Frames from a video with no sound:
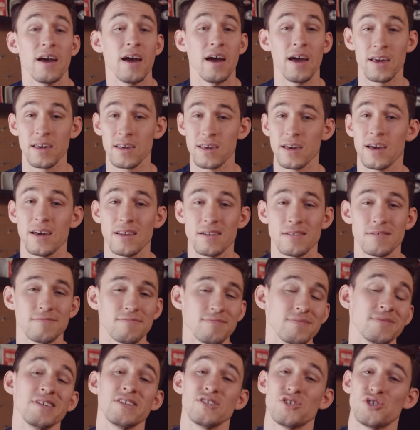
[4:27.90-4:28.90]
Again,
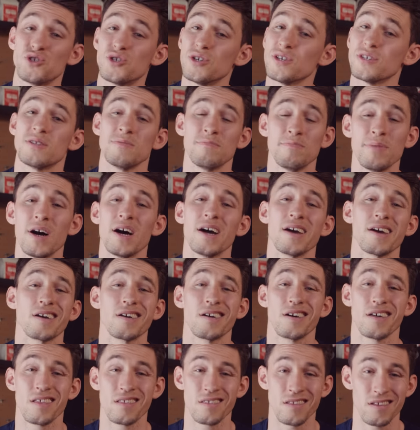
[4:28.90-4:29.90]
it's just a bike
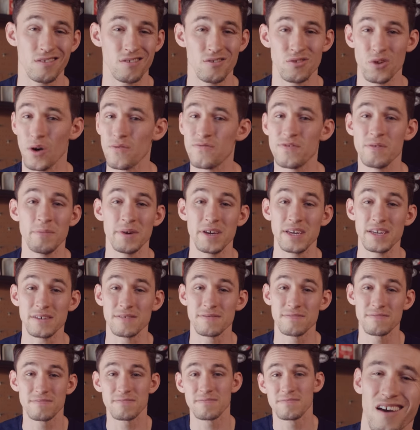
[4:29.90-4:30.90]
that's not for me.
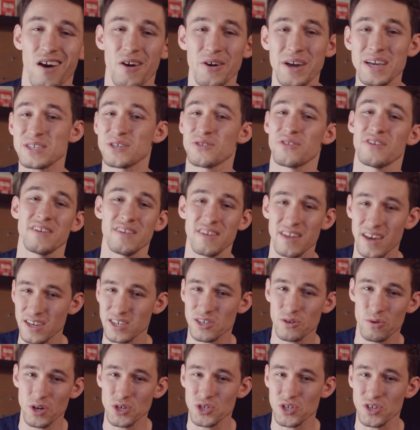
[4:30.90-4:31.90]
Okay, so the
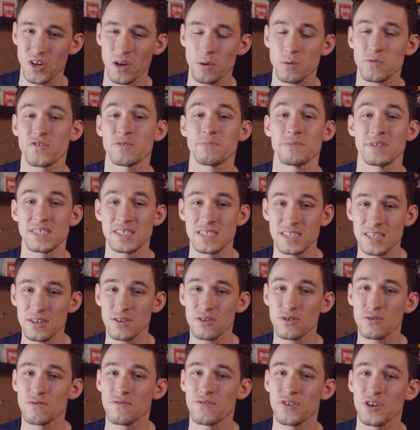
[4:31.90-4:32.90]
next question comes from a
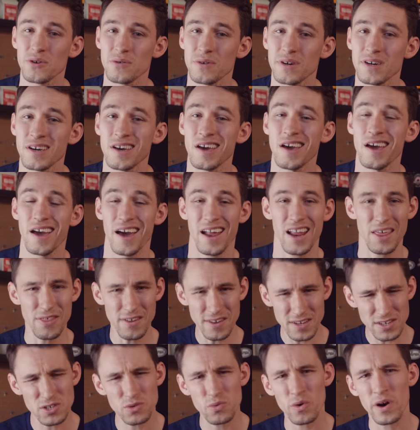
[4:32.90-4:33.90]
single viewer. I
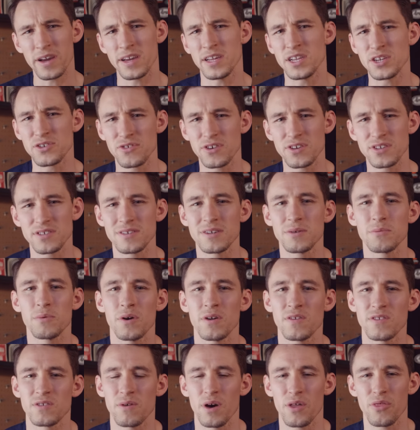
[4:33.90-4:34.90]
think it's quite an interesting
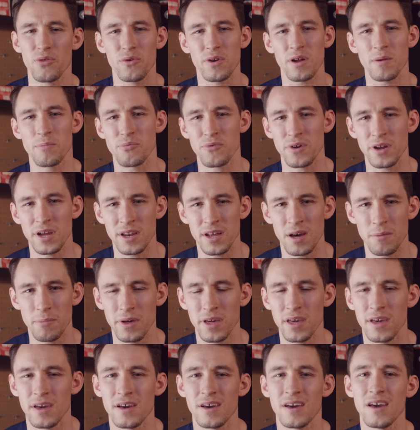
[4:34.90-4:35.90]
one, so I thought I'd bring it up
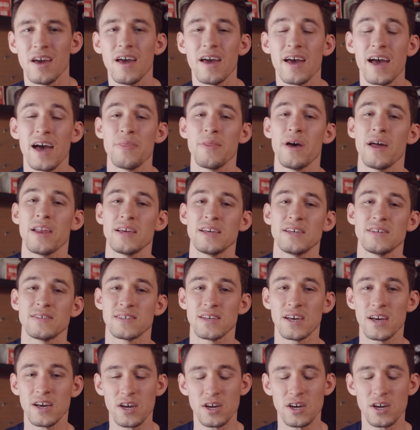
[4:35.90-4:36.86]
here. And that is,